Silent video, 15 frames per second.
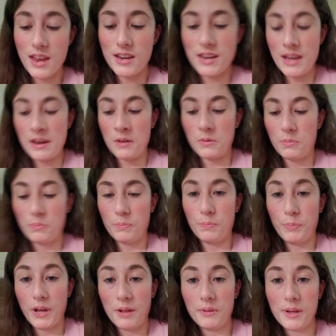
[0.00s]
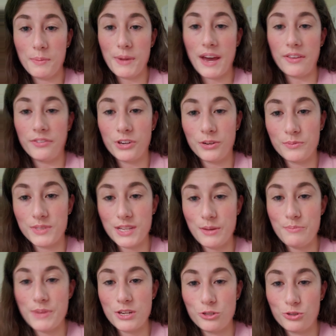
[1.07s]
Now, public bathrooms
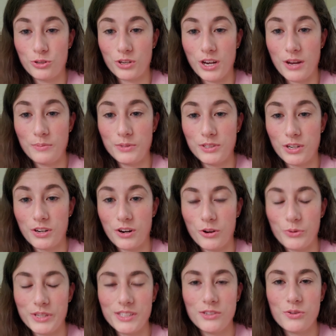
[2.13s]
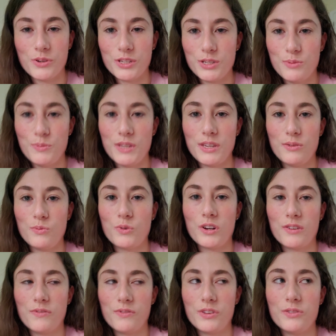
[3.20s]
and menstrual cups are always going to be
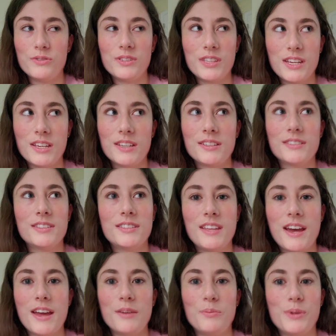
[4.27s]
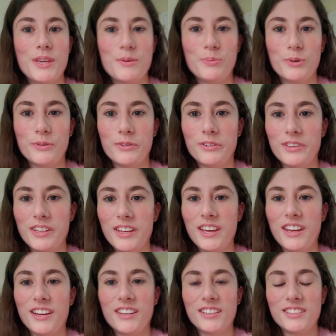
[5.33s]
one of those things that people
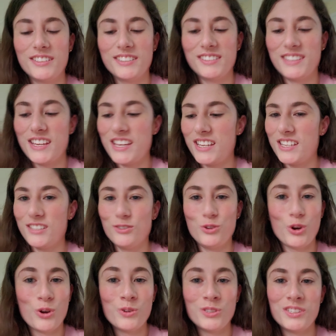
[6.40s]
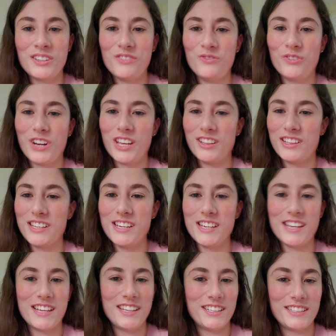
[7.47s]
think is gross and frankly
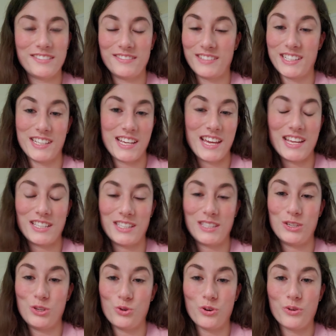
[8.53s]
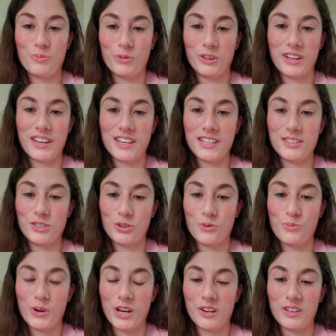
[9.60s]
it it's your blood, it's your
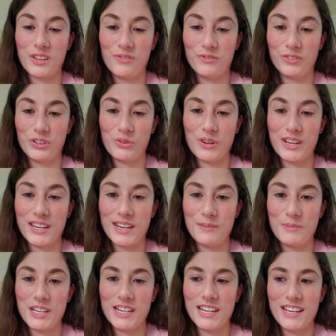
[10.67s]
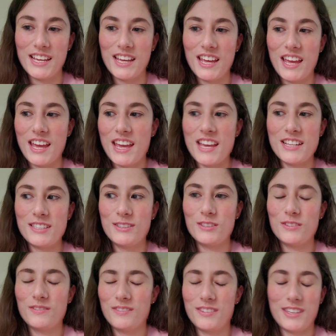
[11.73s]
bodily fluid. I mean, it's
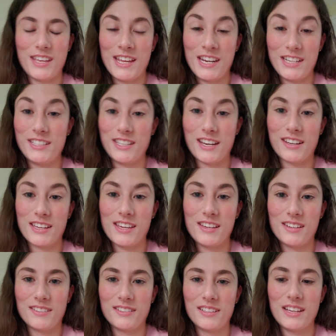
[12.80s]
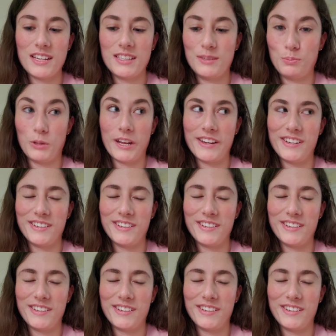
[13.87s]
it is yucky. It's blood.